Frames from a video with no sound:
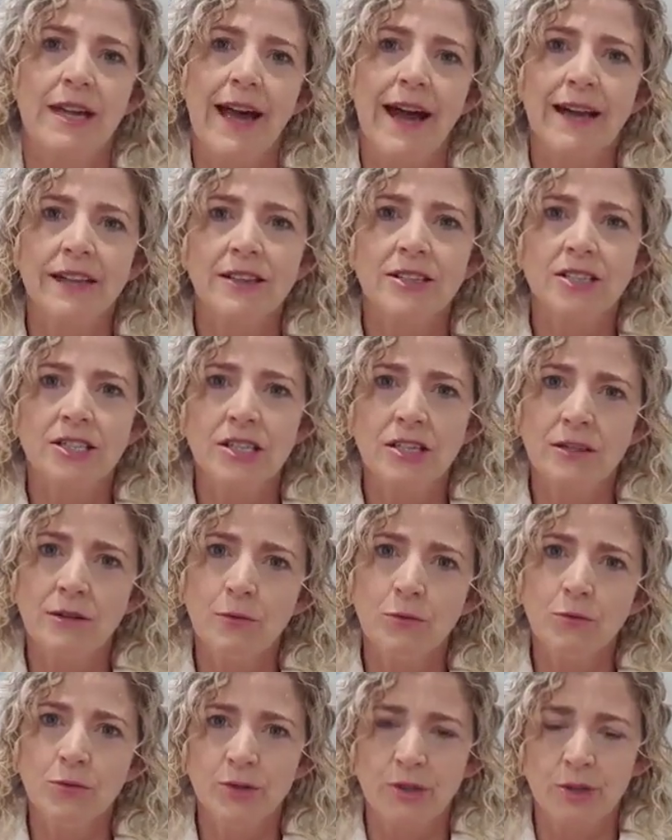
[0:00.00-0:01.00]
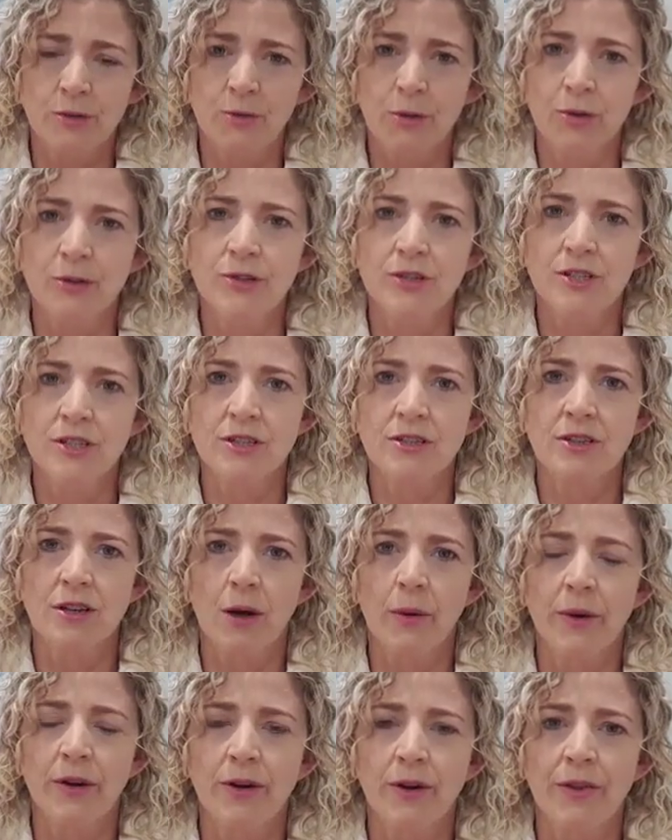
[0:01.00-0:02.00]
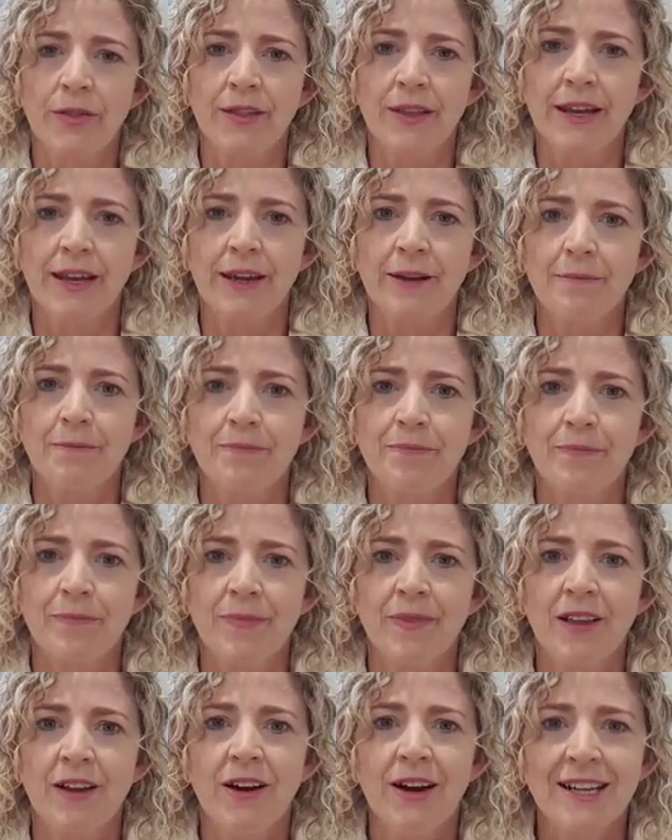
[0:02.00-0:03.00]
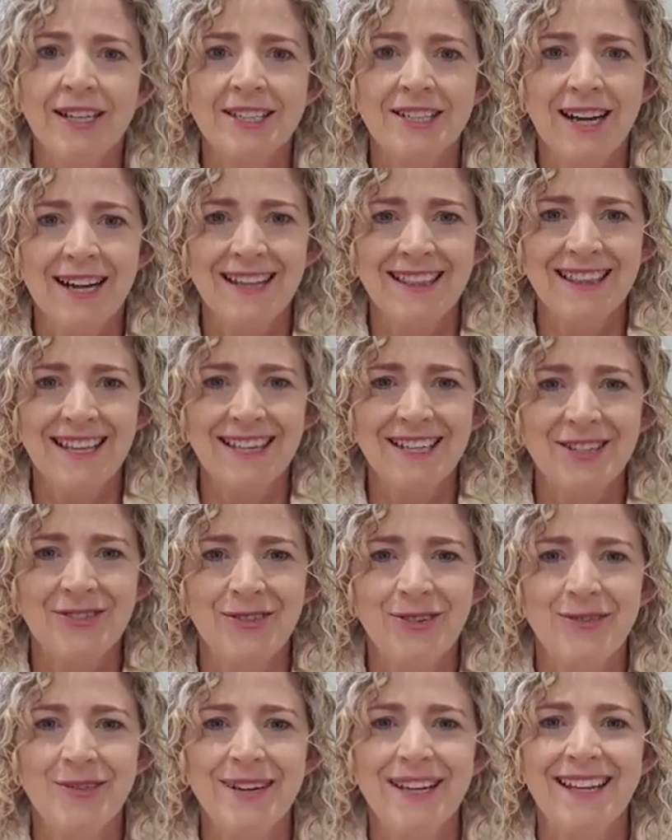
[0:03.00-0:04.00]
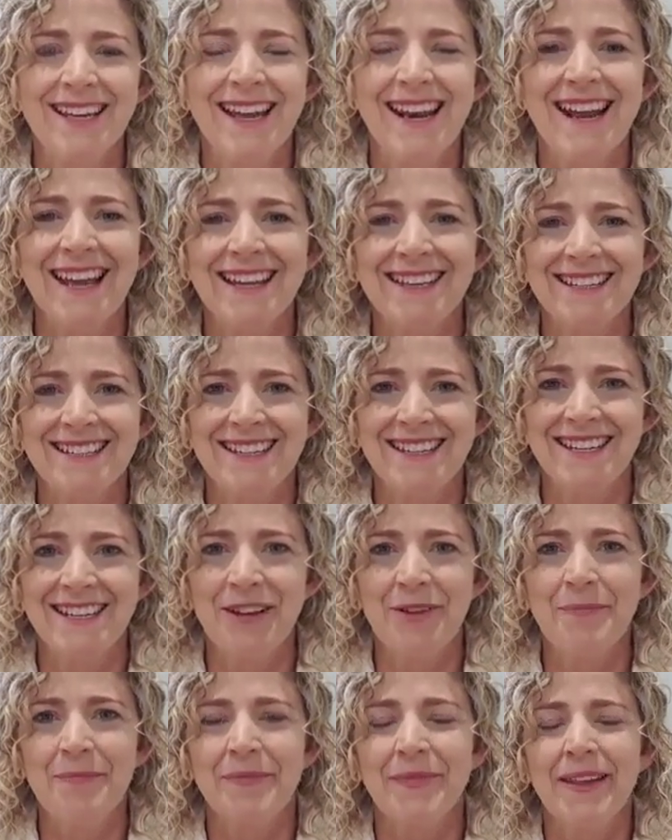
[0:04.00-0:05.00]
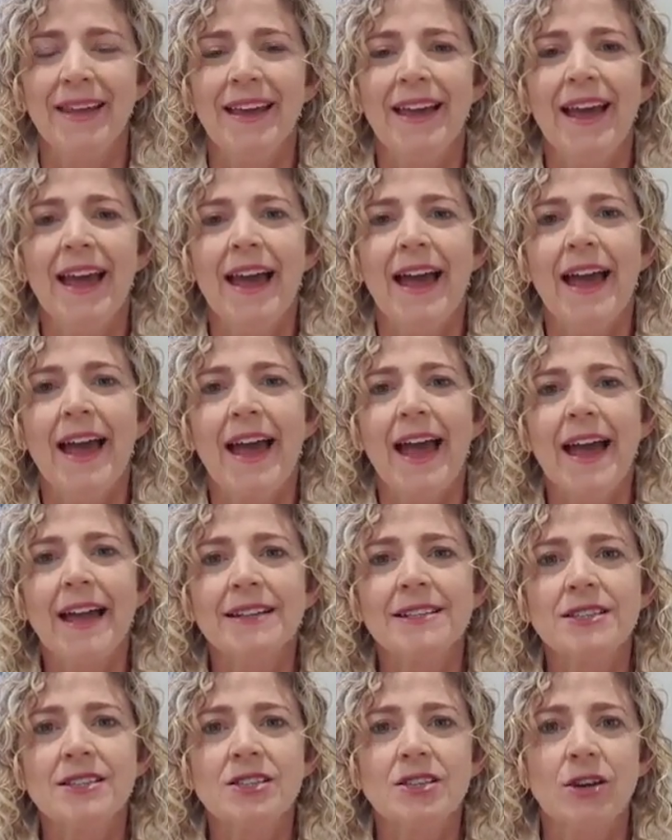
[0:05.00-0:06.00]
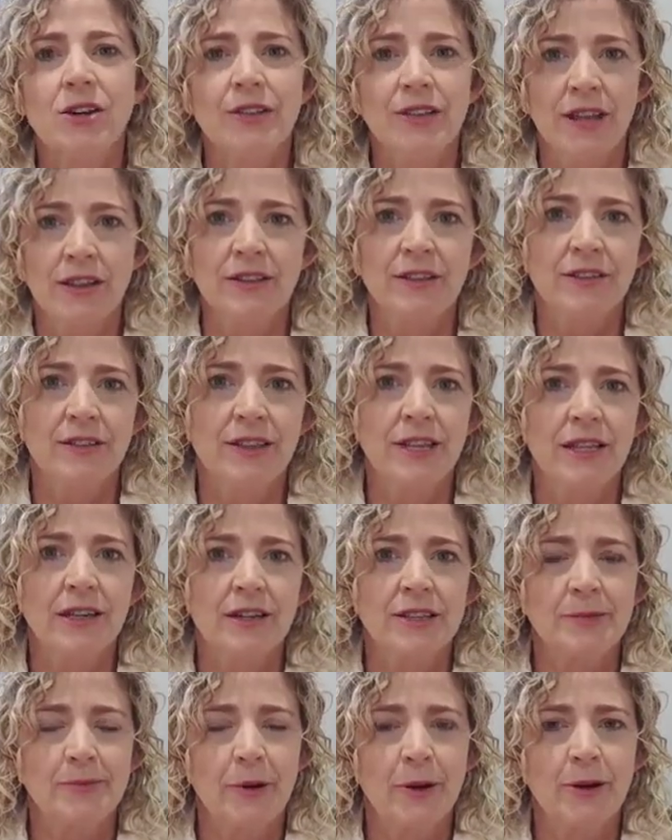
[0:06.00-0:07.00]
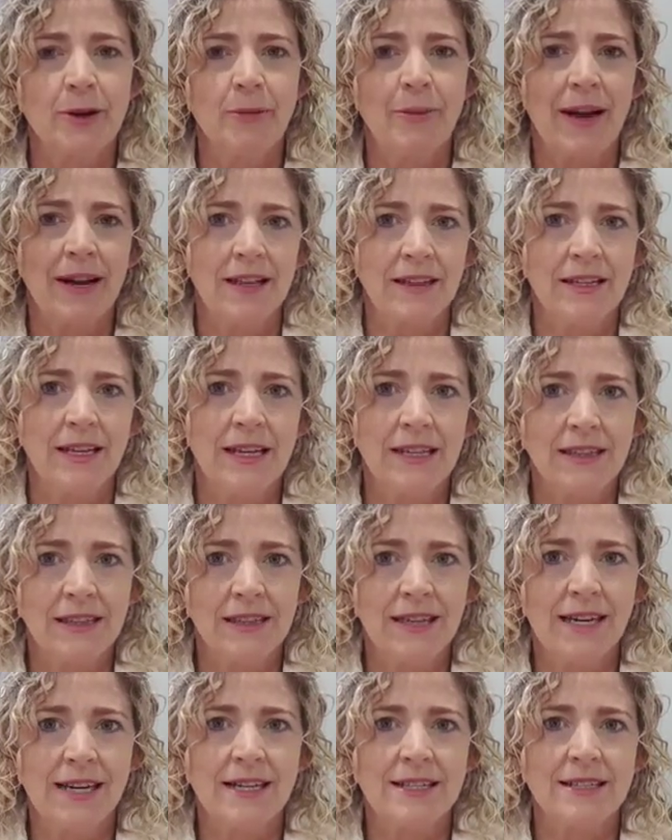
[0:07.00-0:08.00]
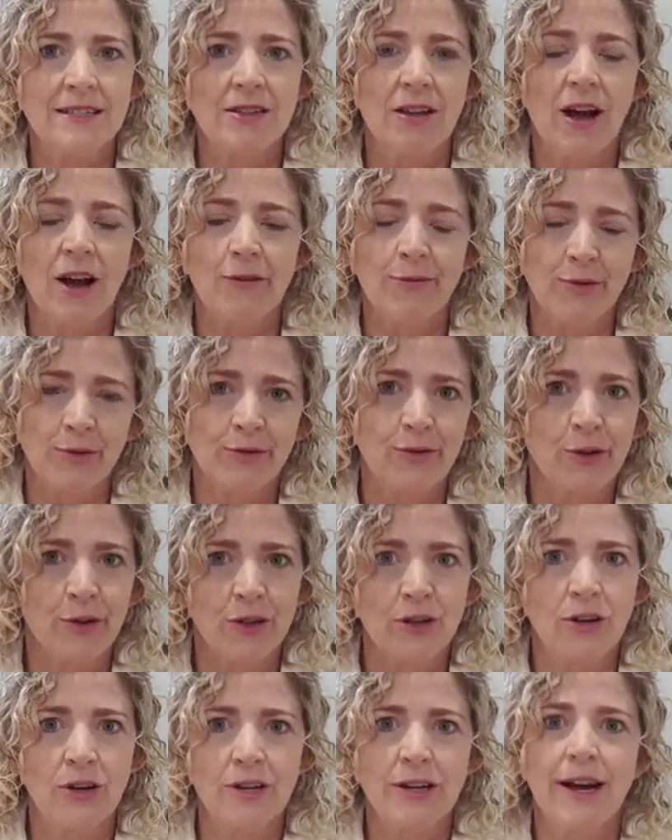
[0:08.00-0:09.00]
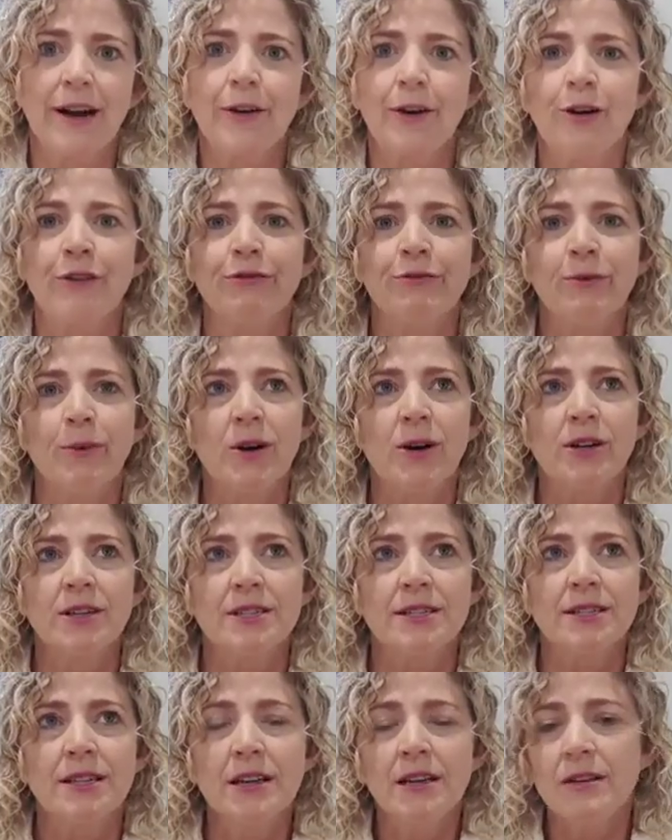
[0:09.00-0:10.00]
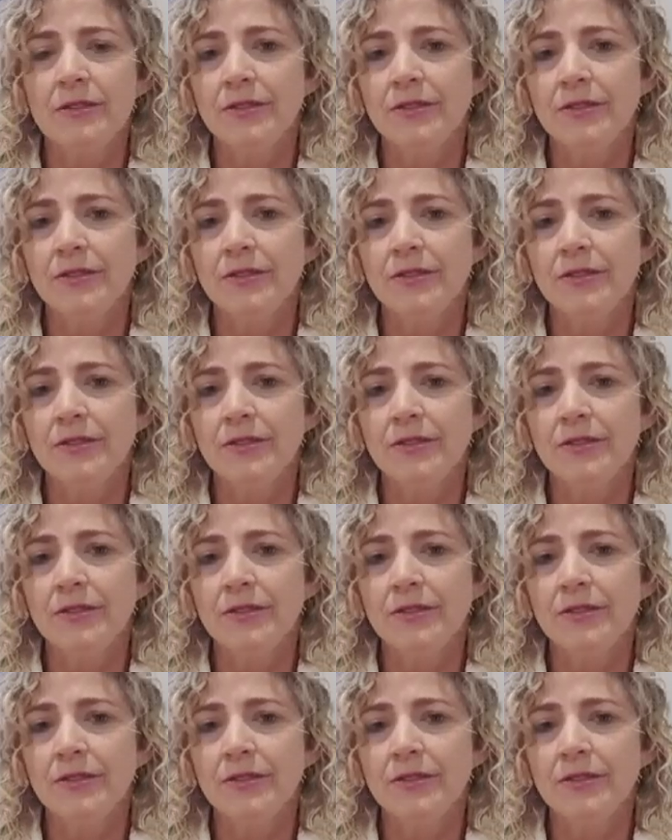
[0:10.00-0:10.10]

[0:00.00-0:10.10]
allergy response that's going on there. Hi Jane, thanks for reconnecting. And so the other thing I spoke about in the last live before it got cut off was